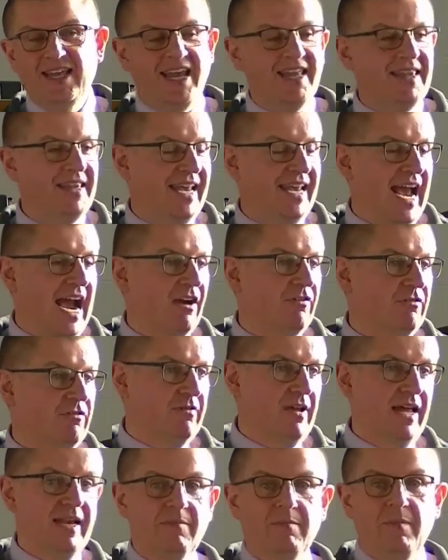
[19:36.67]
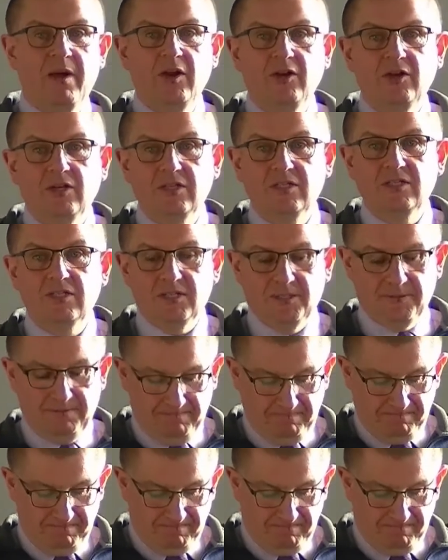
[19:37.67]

in the Ararat Mountains,